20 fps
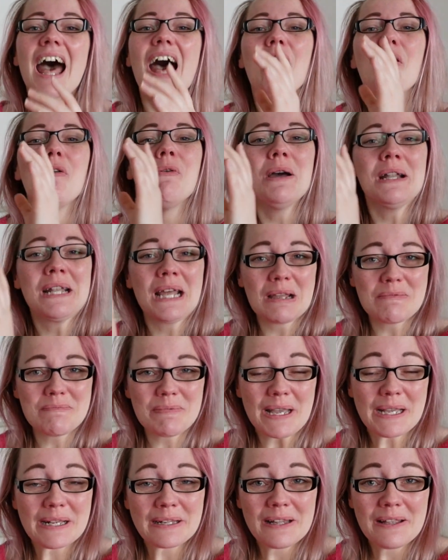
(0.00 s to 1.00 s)
when I
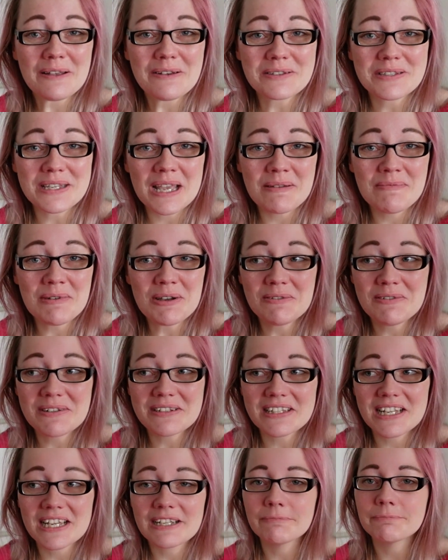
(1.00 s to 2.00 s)
buy clothes, I'm
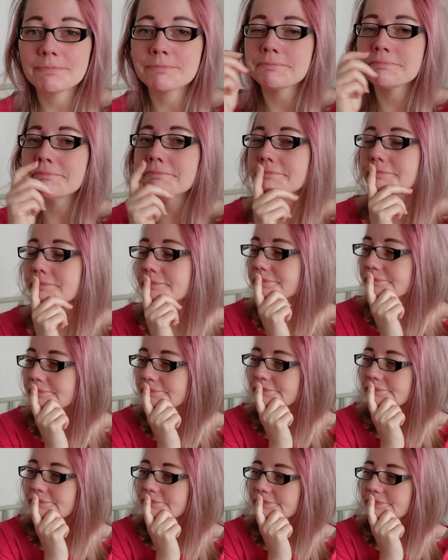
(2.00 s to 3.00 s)
always like,
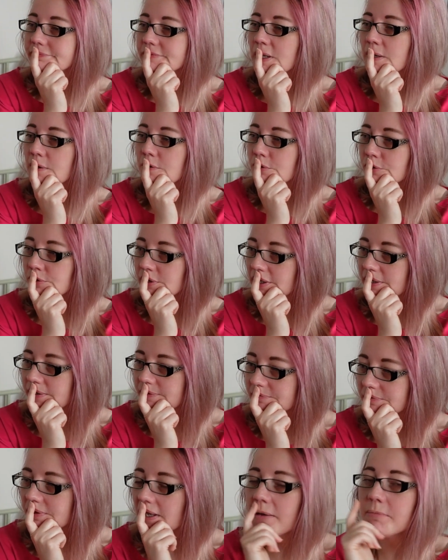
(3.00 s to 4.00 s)
right,
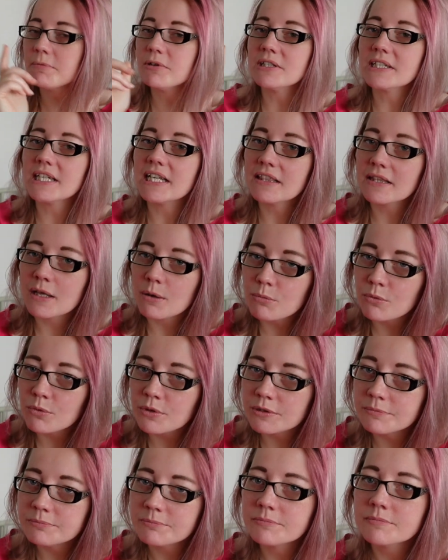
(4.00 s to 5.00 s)
I'm gonna get that
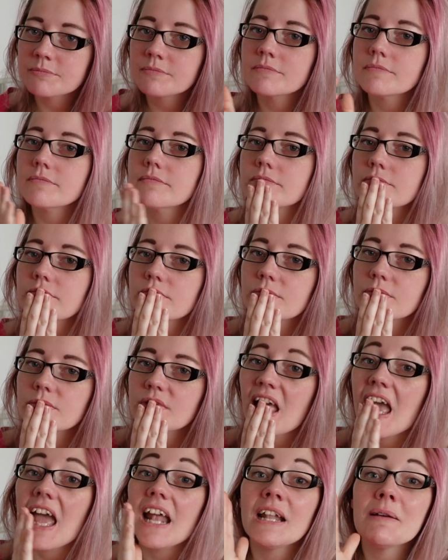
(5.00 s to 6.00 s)
one,
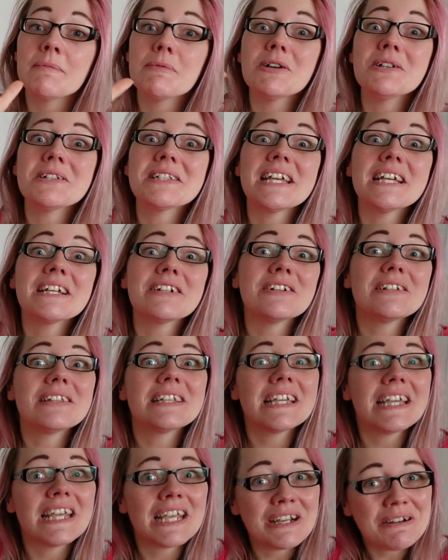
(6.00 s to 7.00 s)
and I'm gonna take good
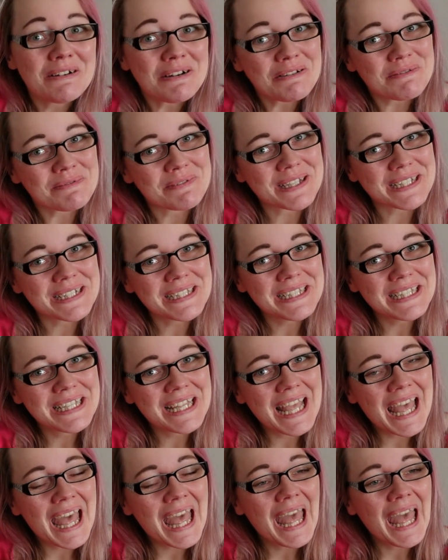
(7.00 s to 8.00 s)
care of it,
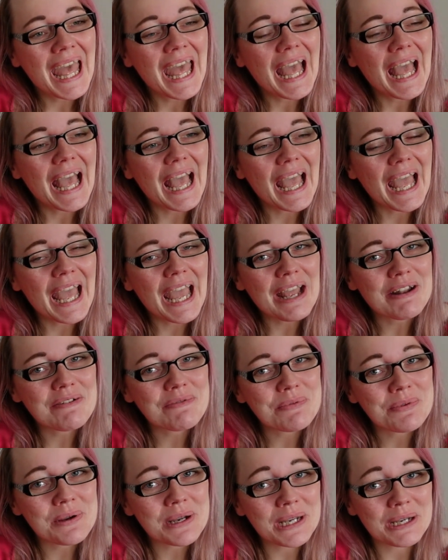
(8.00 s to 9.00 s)
and
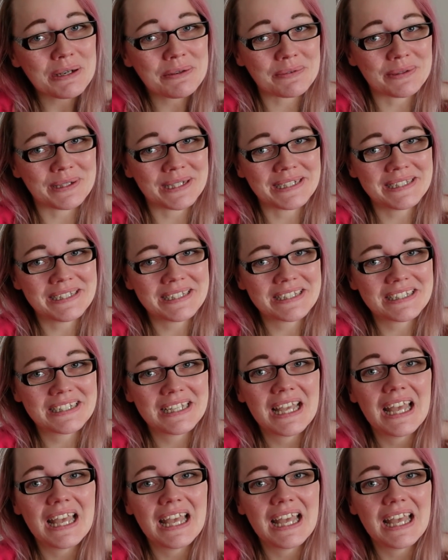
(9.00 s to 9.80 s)
wear it